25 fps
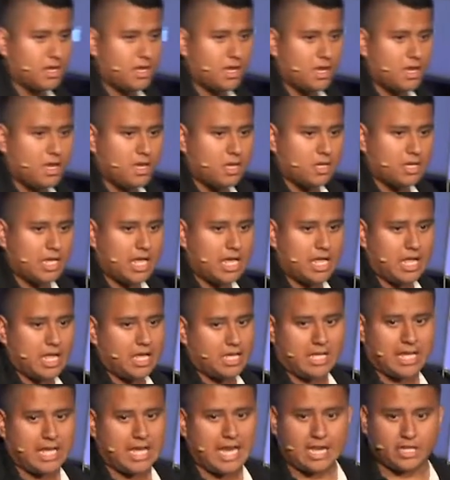Yet,
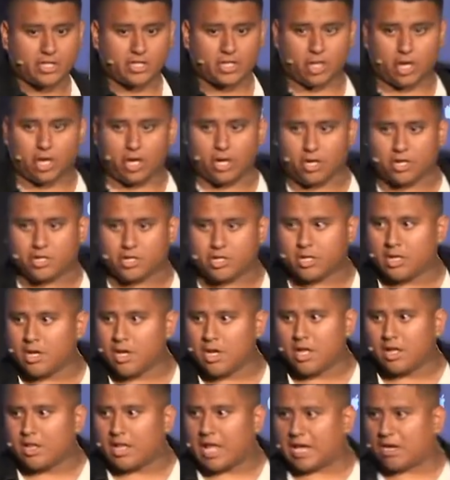yet at church,
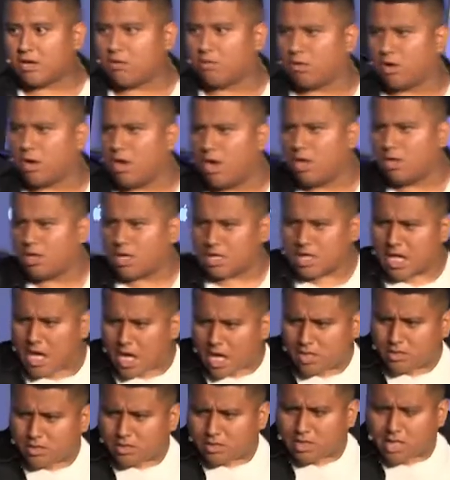like, we're all like,
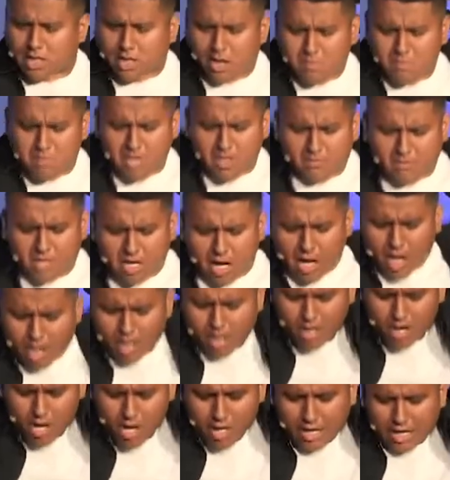yes, the army of God.
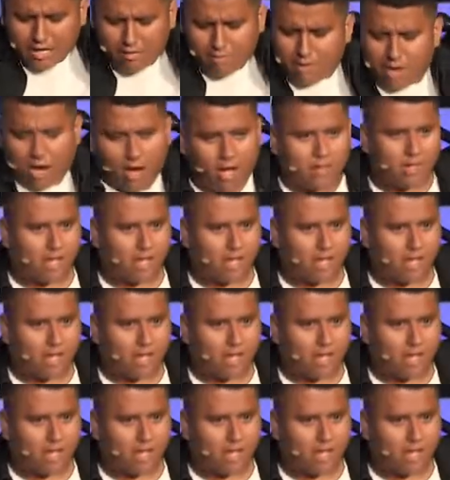Like, we all love